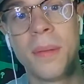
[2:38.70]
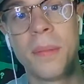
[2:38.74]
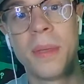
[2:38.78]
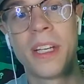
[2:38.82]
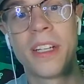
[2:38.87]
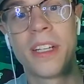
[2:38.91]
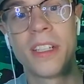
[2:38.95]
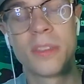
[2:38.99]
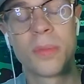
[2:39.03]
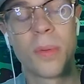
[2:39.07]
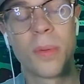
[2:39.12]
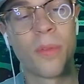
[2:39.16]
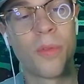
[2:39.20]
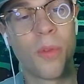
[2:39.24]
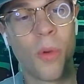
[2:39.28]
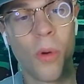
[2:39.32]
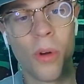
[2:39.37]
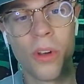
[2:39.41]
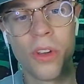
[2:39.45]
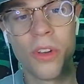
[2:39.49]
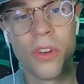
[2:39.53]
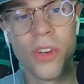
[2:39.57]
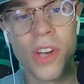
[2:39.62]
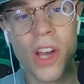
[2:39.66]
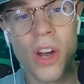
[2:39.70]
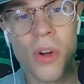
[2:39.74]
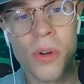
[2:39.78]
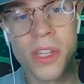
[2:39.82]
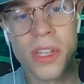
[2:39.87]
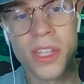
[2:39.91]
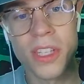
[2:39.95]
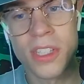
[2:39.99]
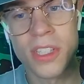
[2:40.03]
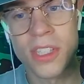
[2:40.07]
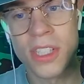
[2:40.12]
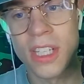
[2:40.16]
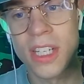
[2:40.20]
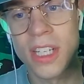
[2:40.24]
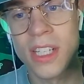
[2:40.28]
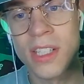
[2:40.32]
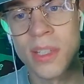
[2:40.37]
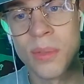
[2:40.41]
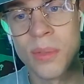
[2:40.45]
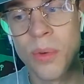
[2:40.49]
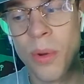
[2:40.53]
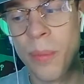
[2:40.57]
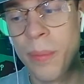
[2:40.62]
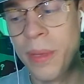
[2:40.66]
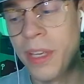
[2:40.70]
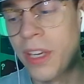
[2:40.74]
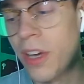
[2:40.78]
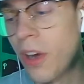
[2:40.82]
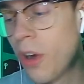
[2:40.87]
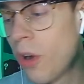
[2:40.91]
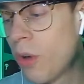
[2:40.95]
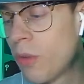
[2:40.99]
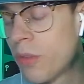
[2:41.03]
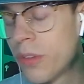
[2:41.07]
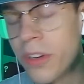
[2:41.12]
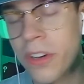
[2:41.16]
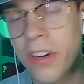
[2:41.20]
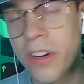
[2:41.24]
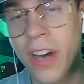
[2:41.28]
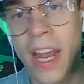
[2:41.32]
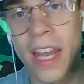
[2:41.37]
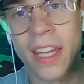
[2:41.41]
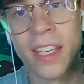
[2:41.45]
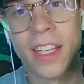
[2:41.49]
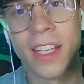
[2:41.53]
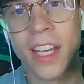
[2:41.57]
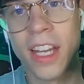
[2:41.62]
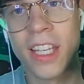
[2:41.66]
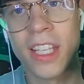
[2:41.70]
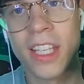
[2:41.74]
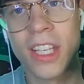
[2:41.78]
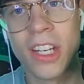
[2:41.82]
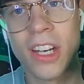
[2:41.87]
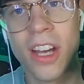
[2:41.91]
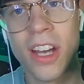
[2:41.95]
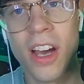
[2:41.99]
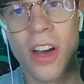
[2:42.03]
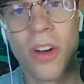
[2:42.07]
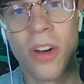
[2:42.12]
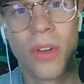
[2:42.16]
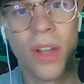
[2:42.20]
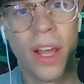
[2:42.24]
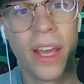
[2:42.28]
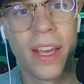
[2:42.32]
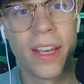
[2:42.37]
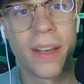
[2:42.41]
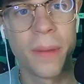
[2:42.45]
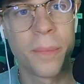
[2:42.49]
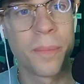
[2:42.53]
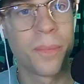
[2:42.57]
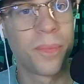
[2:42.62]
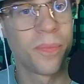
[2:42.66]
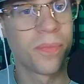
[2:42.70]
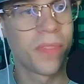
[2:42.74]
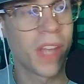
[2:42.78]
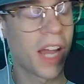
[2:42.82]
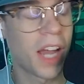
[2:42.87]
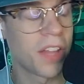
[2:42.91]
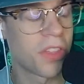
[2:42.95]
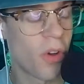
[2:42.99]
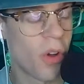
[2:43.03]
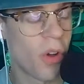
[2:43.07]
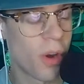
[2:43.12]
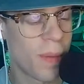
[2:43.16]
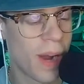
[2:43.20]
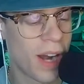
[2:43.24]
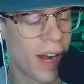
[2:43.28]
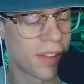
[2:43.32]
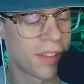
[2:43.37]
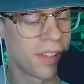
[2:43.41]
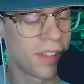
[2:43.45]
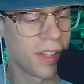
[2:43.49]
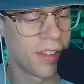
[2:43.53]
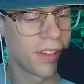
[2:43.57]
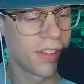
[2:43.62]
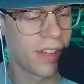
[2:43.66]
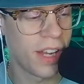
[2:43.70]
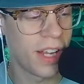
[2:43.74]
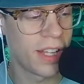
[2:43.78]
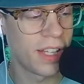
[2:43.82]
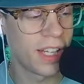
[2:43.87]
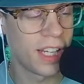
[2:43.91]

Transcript: Because before you know it, the season will be over. And like I thought about it the other day.